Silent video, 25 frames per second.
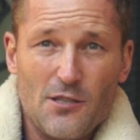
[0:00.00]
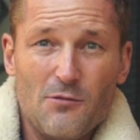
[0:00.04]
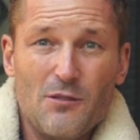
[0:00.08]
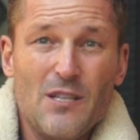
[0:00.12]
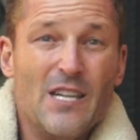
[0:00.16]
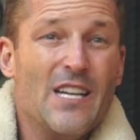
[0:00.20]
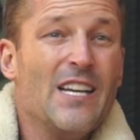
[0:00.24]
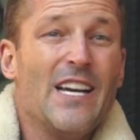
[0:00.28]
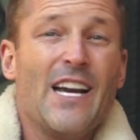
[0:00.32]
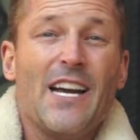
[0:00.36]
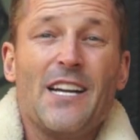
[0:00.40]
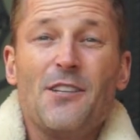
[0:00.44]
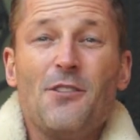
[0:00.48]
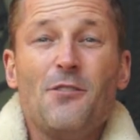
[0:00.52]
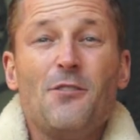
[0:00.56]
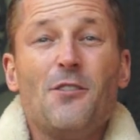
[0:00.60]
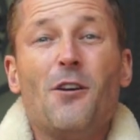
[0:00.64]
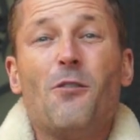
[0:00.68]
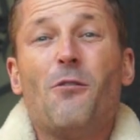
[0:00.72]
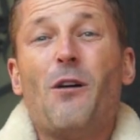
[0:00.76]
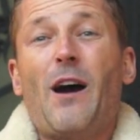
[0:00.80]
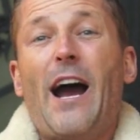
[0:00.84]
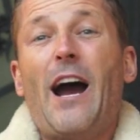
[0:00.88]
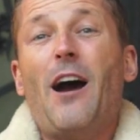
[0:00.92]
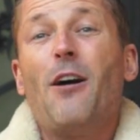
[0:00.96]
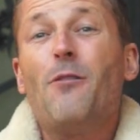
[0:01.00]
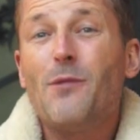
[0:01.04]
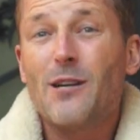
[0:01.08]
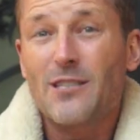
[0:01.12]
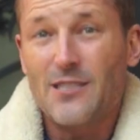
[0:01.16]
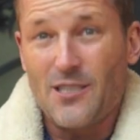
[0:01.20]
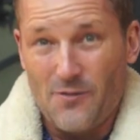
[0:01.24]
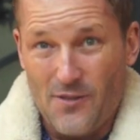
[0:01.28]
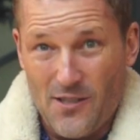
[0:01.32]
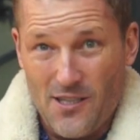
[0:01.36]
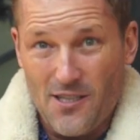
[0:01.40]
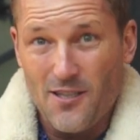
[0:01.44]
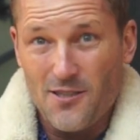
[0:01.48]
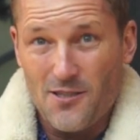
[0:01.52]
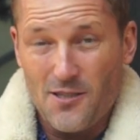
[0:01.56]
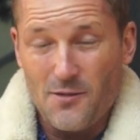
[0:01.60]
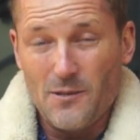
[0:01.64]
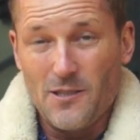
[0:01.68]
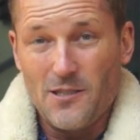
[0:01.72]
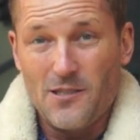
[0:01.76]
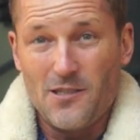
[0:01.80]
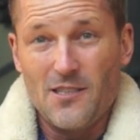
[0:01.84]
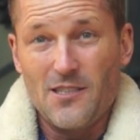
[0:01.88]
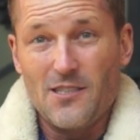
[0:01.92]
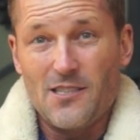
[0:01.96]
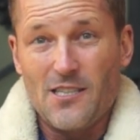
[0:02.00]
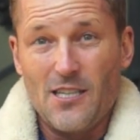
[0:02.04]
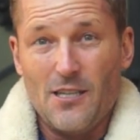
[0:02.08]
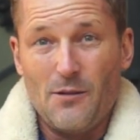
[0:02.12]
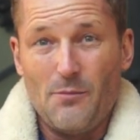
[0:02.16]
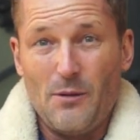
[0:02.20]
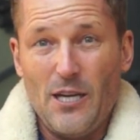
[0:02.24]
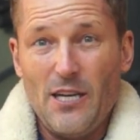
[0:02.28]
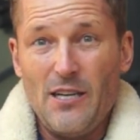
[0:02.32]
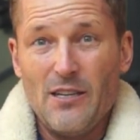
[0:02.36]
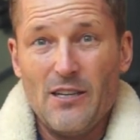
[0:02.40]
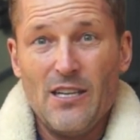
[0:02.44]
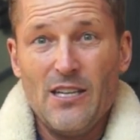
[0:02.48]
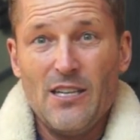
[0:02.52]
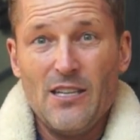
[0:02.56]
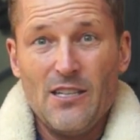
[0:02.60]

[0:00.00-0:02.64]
you, and you know how much of a contribution it's going to be.